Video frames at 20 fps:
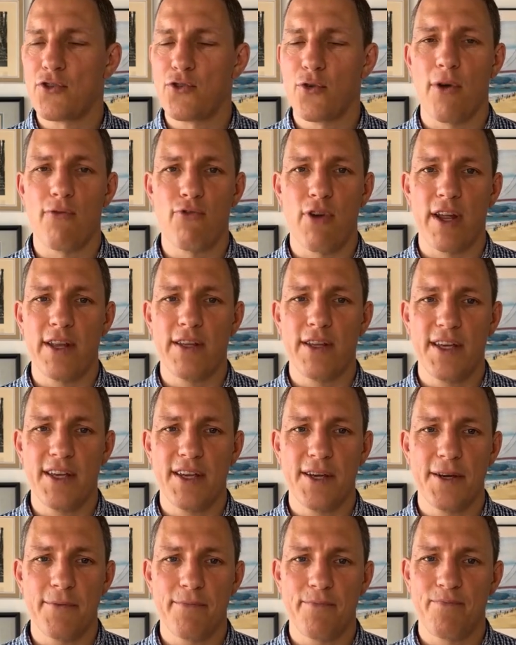you are
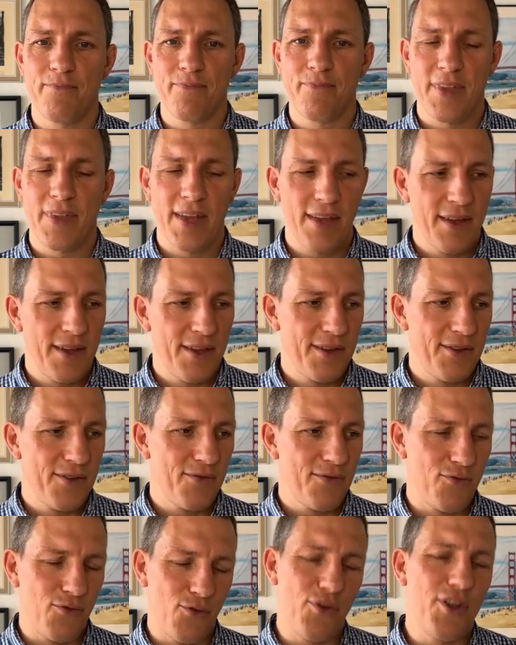renting,
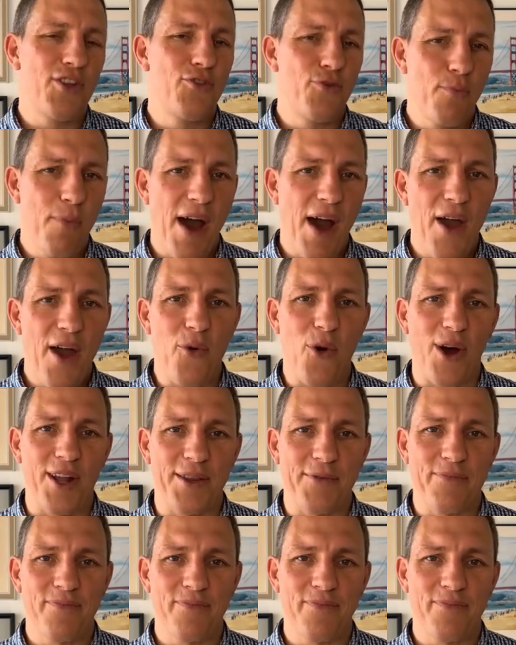you need to buy one.